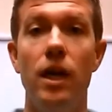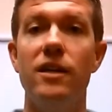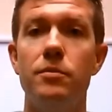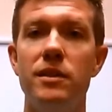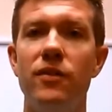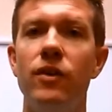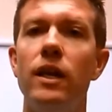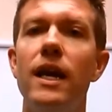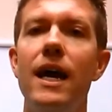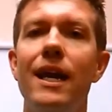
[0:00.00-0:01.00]
And
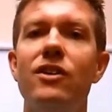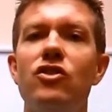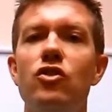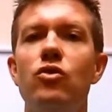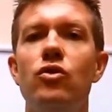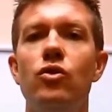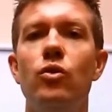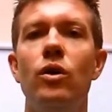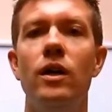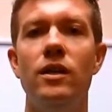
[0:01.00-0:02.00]
specifically headaches due
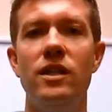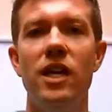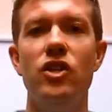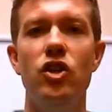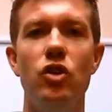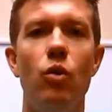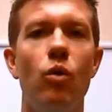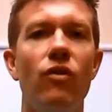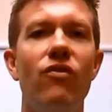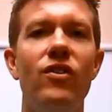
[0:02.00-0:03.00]
to tension
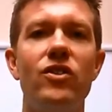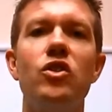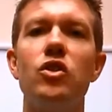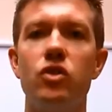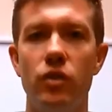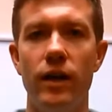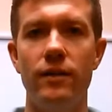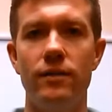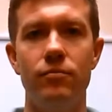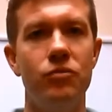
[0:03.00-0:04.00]
or physical
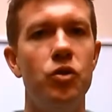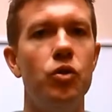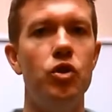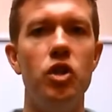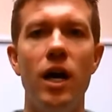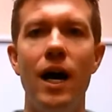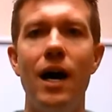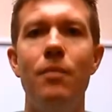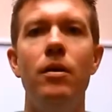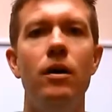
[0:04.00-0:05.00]
stress, due to
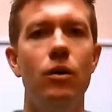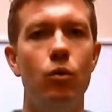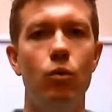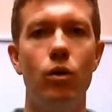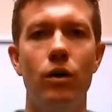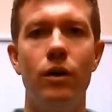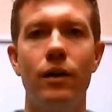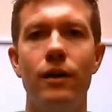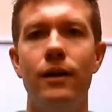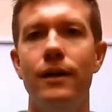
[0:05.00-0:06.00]
job,
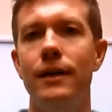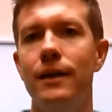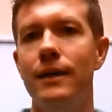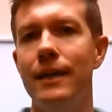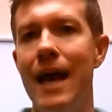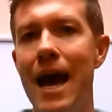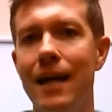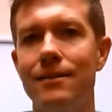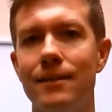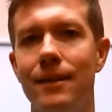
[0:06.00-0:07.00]
work,
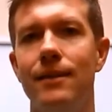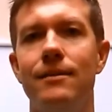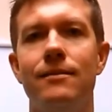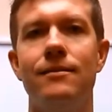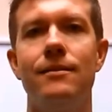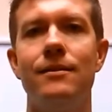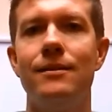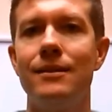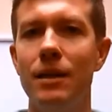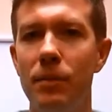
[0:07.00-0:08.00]
accidents,
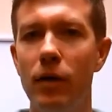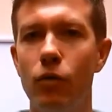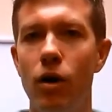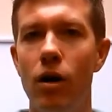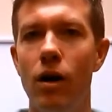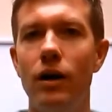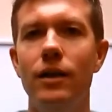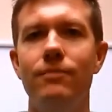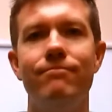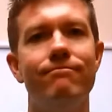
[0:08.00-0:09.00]
sleeping
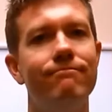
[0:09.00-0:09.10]
wrong,